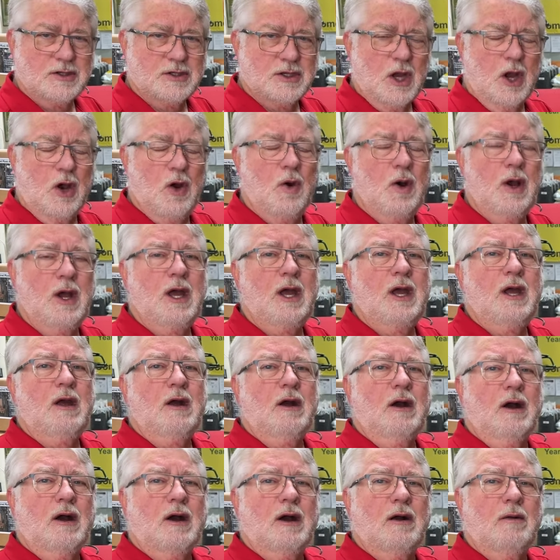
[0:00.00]
So
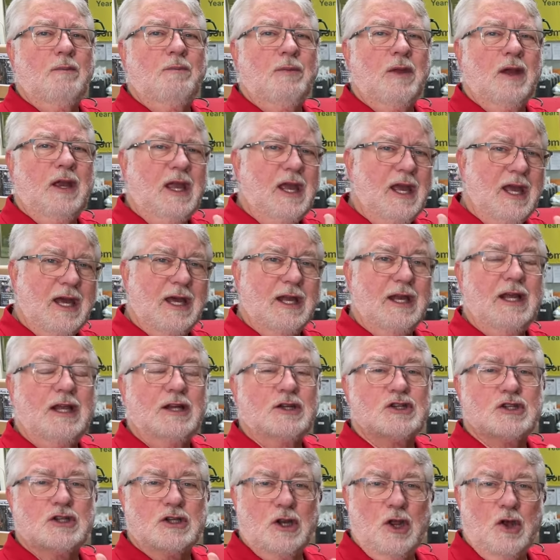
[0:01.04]
again,
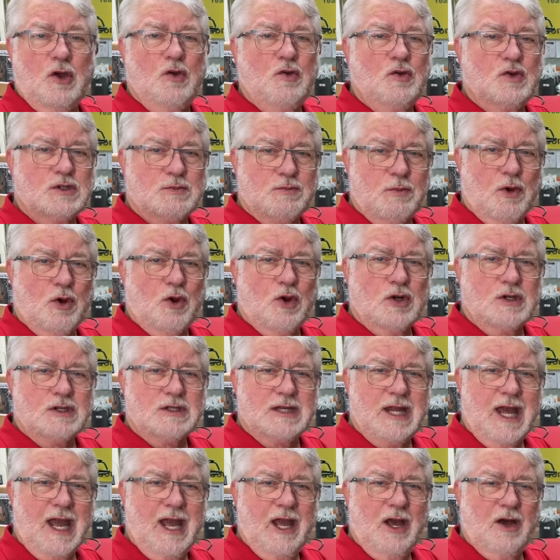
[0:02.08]
it slows
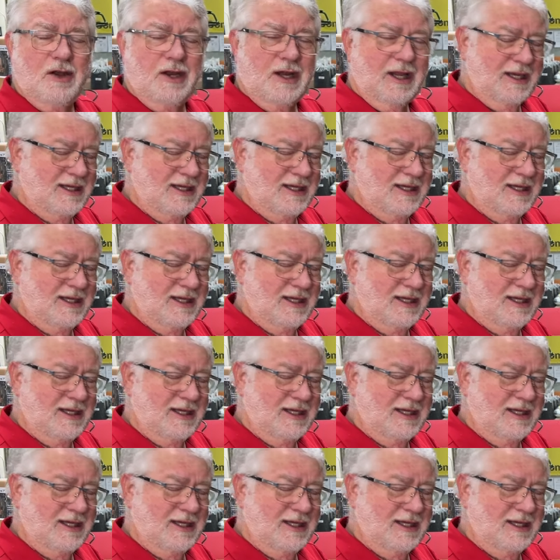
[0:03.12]
birds down,